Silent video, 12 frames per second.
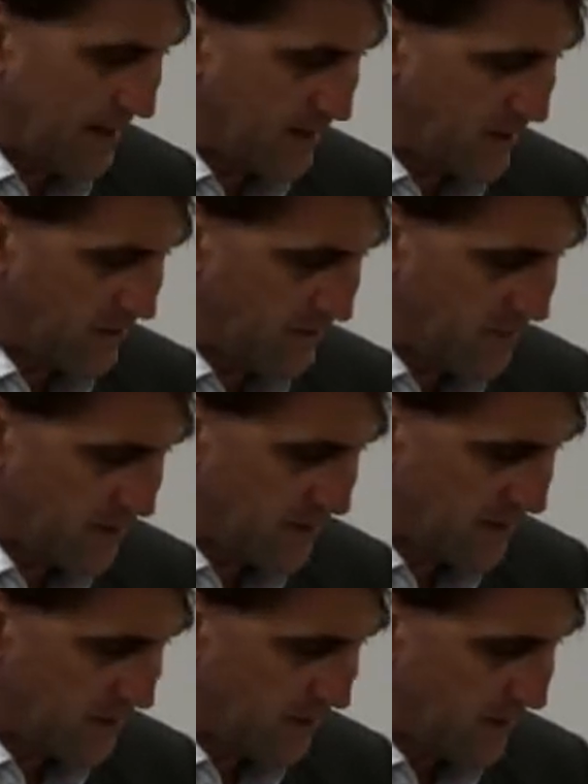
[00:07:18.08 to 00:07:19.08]
into your
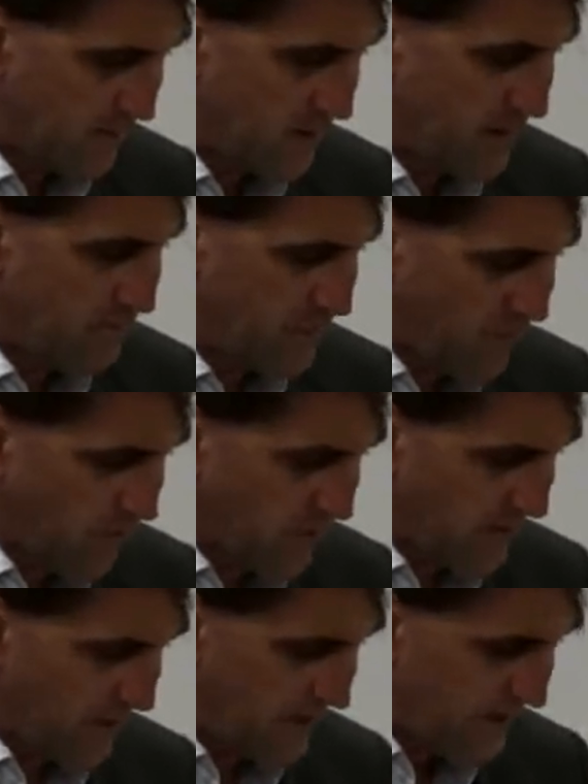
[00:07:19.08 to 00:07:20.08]
business. But
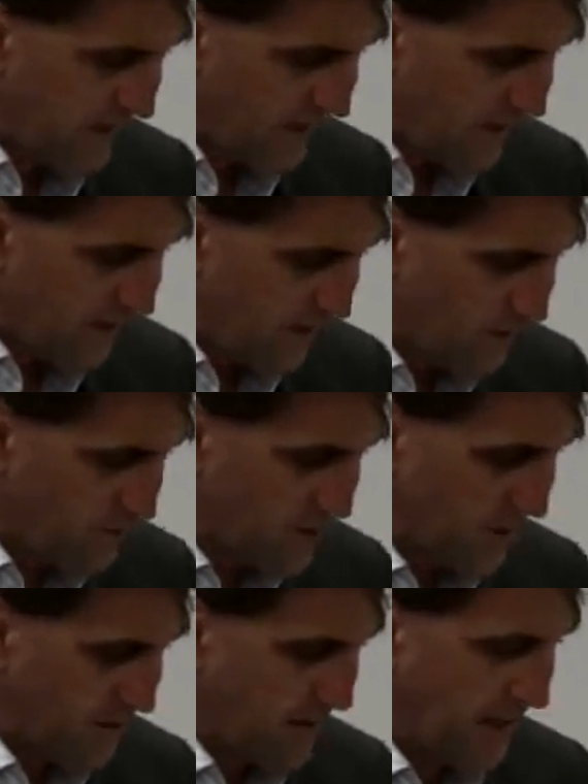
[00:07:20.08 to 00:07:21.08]
importantly, you'll
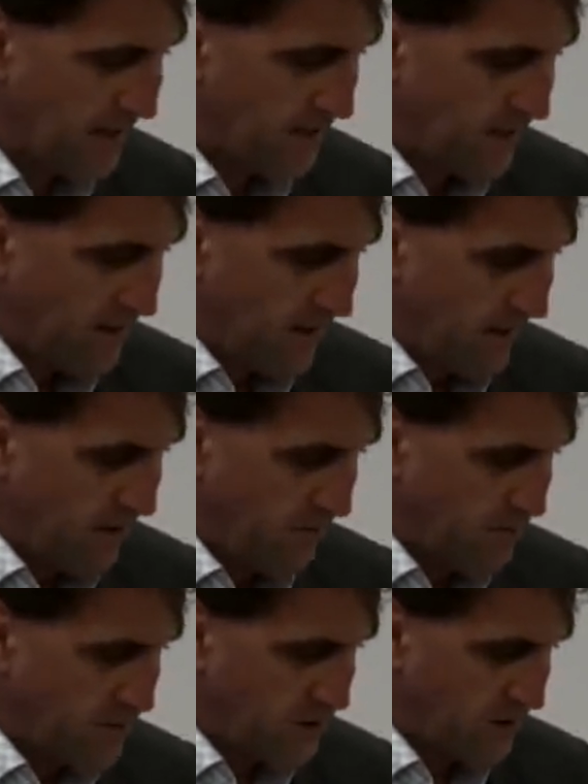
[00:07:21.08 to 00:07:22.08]
also get an
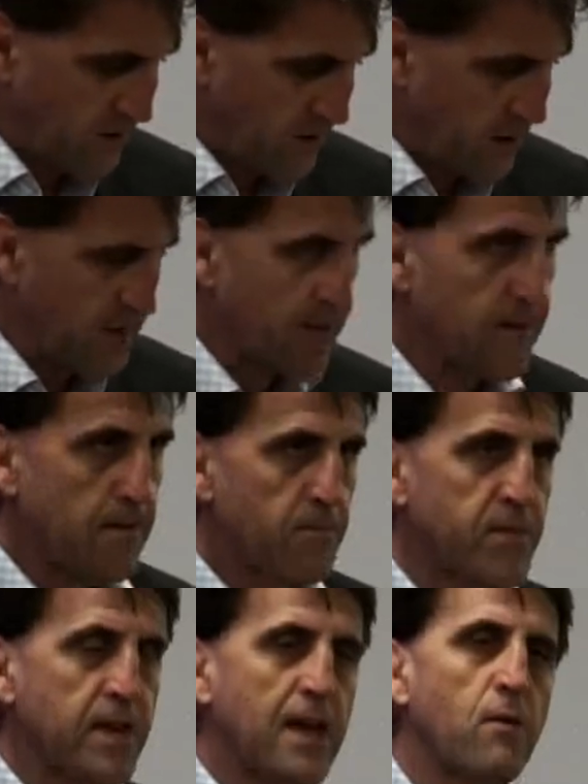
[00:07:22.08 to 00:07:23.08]
opportunity
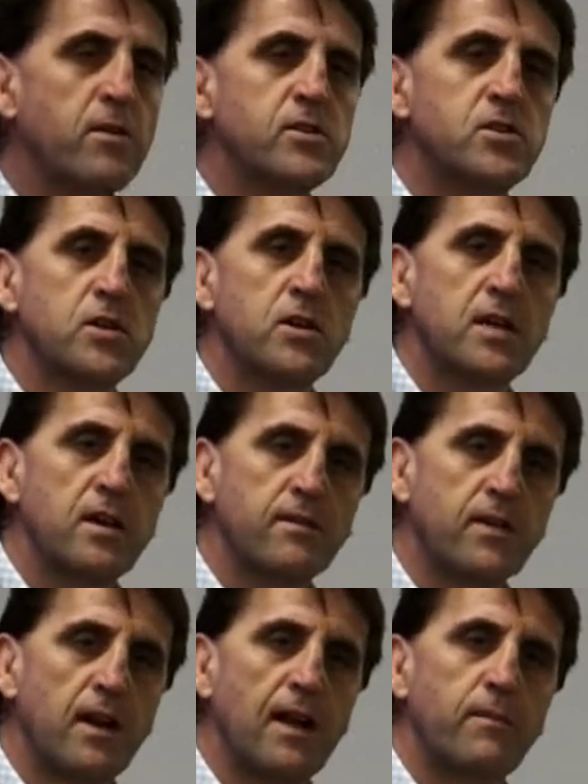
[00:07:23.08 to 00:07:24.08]
to go on a journey
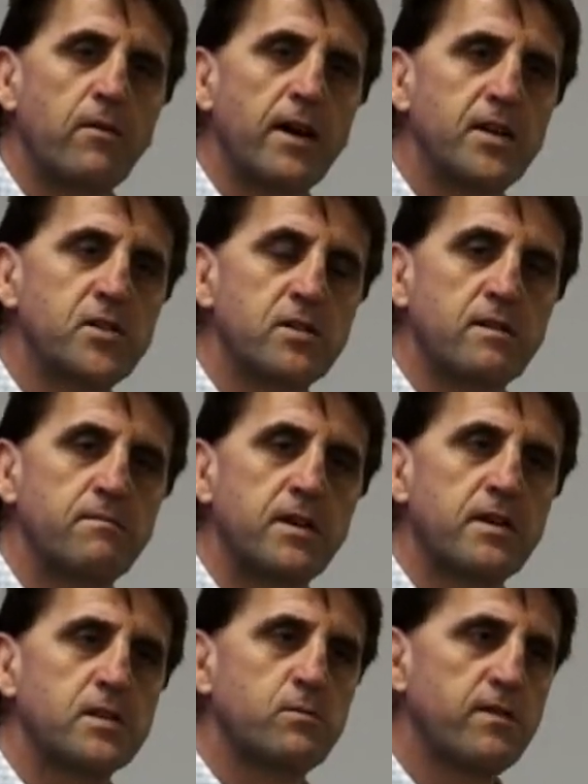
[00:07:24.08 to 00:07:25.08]
of collaboration,
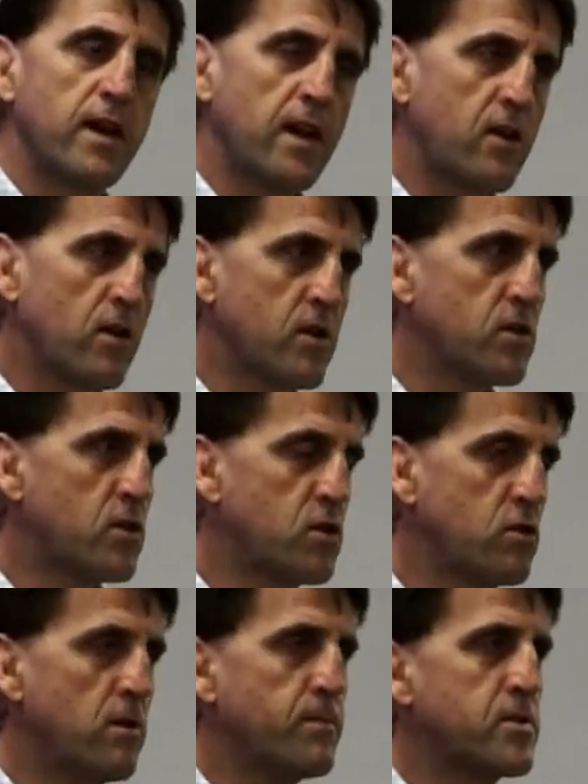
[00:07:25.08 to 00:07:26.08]
because we've only got
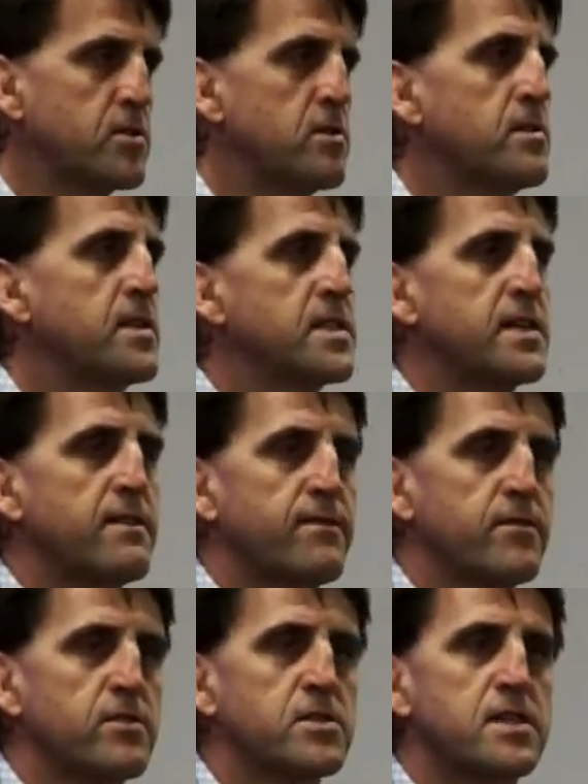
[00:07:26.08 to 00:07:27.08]
2 opportunities in our
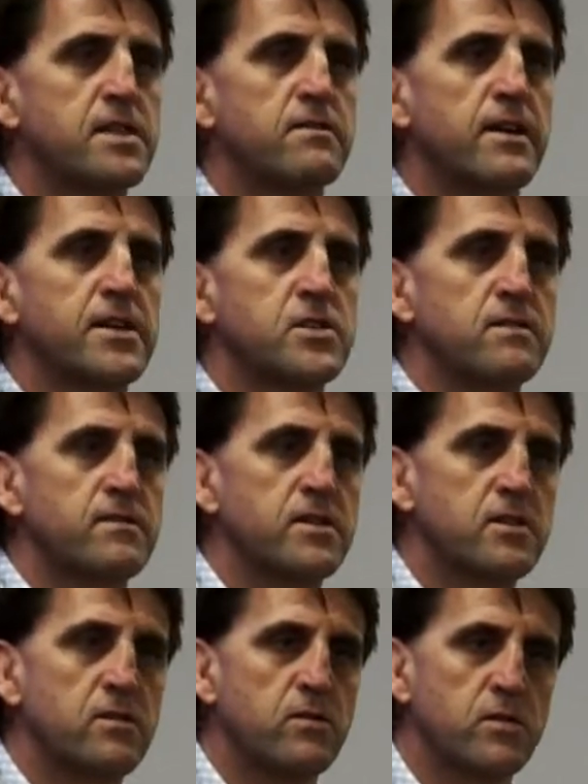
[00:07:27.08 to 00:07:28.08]
first iteration of
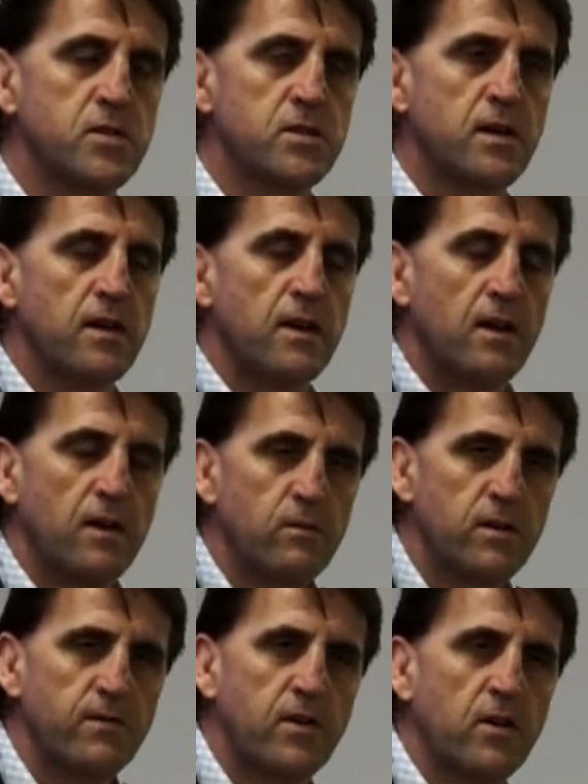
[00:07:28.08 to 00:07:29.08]
this course.
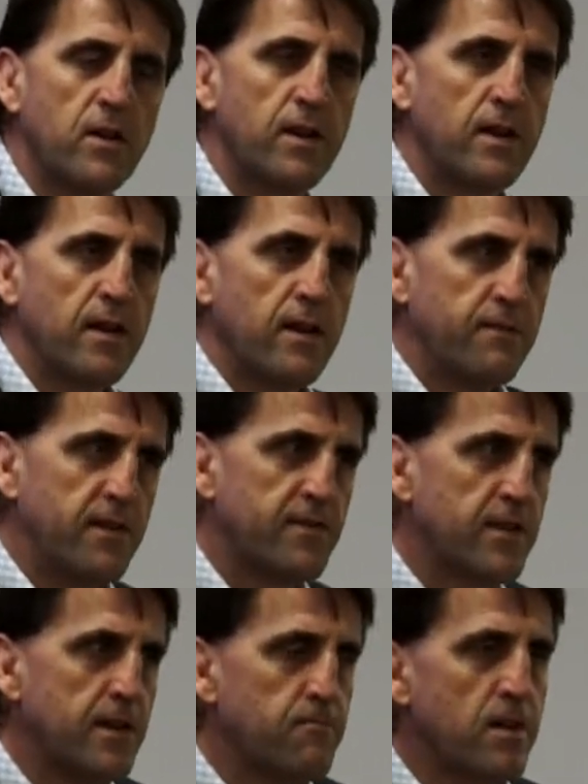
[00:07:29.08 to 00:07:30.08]
We have got
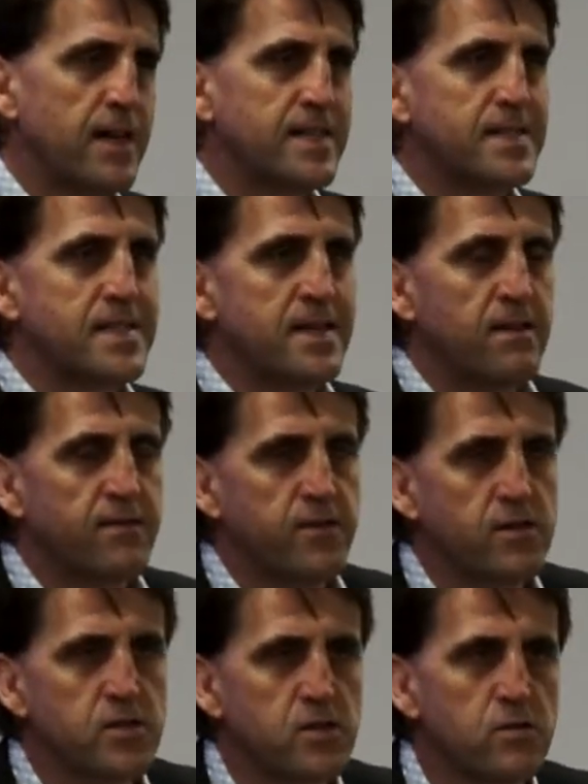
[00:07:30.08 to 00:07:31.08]
15 places in our
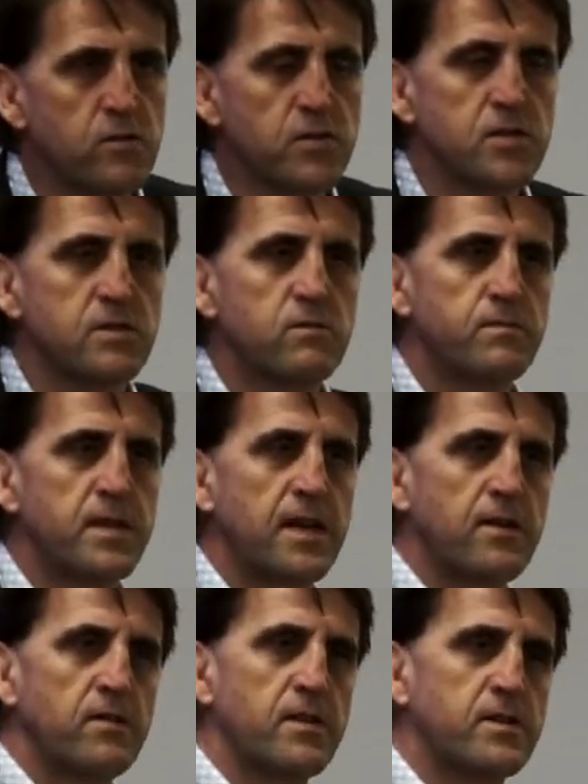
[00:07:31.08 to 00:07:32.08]
first course that will
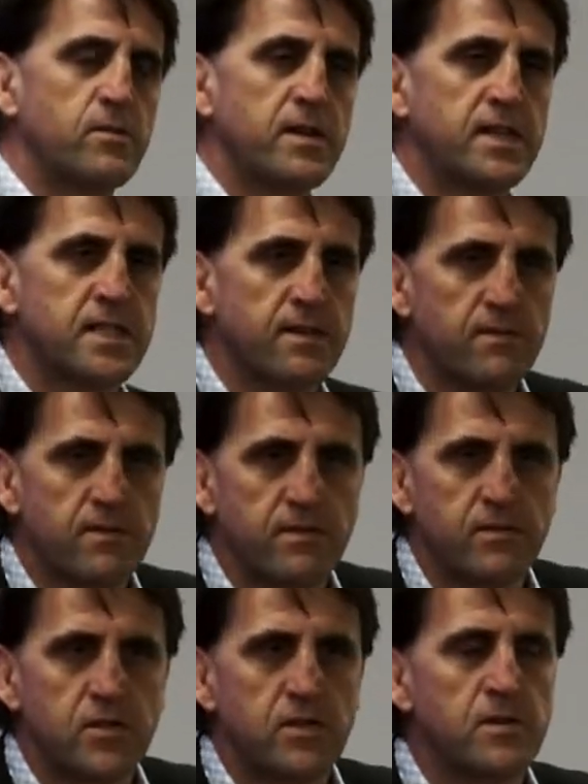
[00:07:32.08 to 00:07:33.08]
begin on the 27th
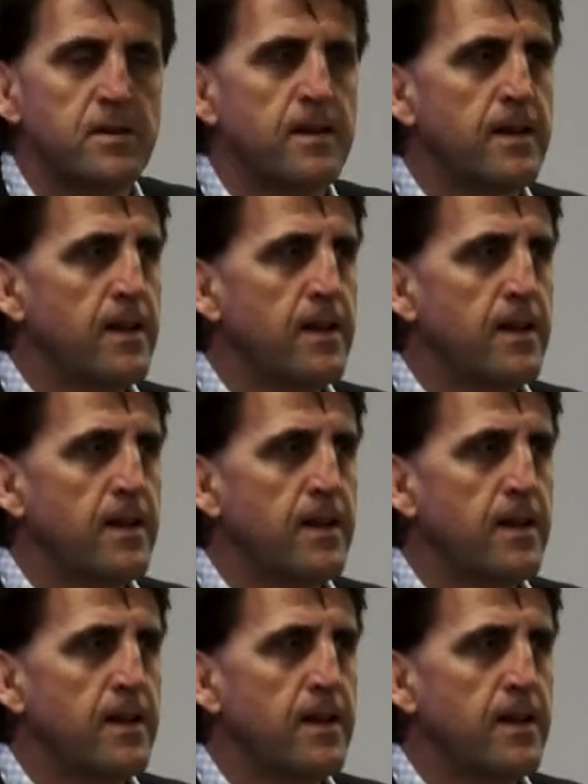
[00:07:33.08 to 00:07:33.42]
of June,